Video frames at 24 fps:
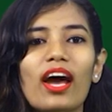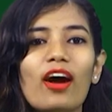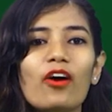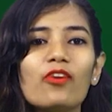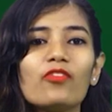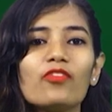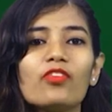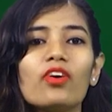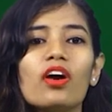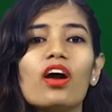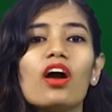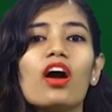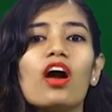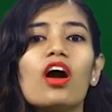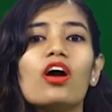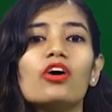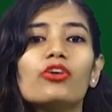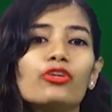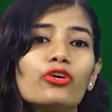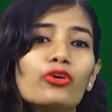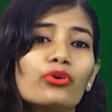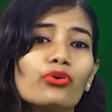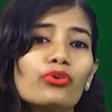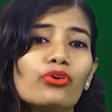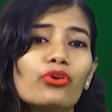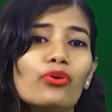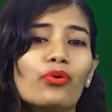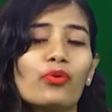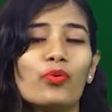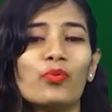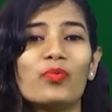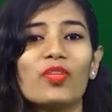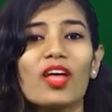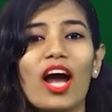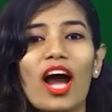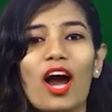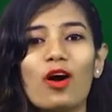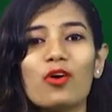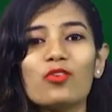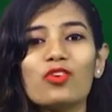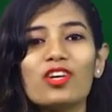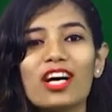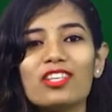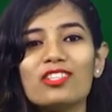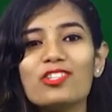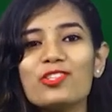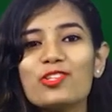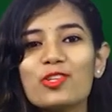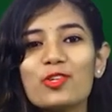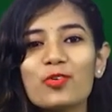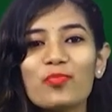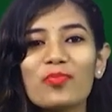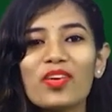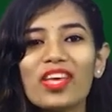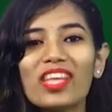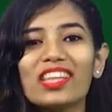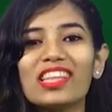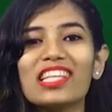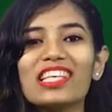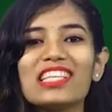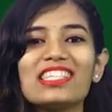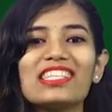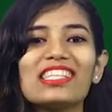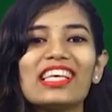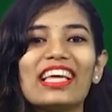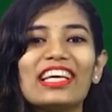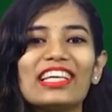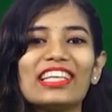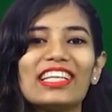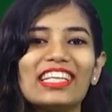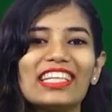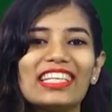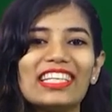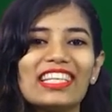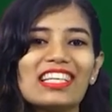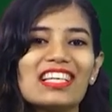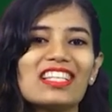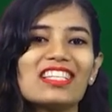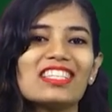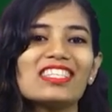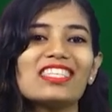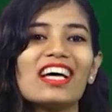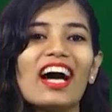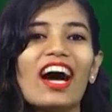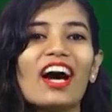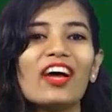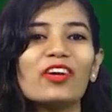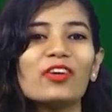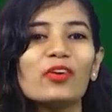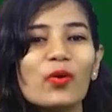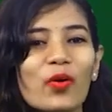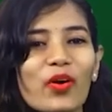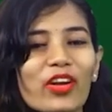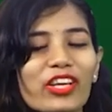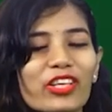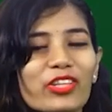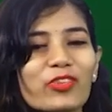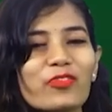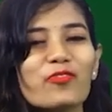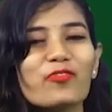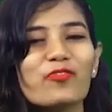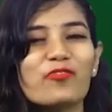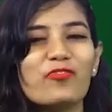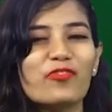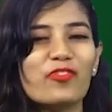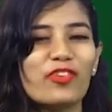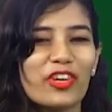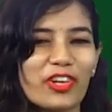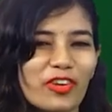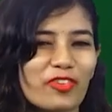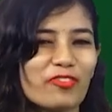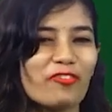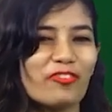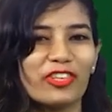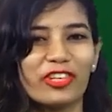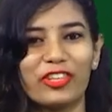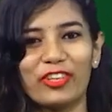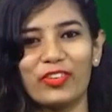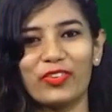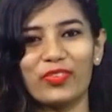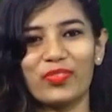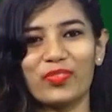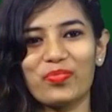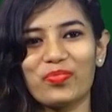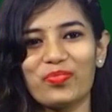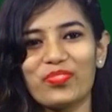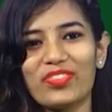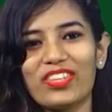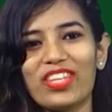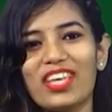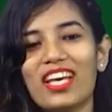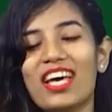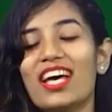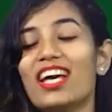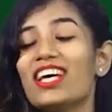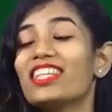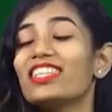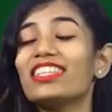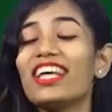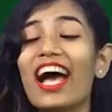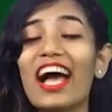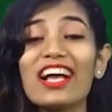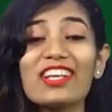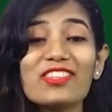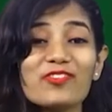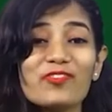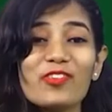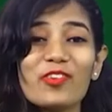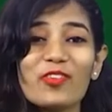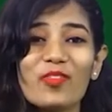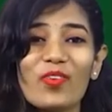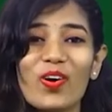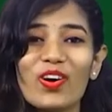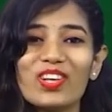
now you know how consuming these ingredients are going to work for you. Thanks for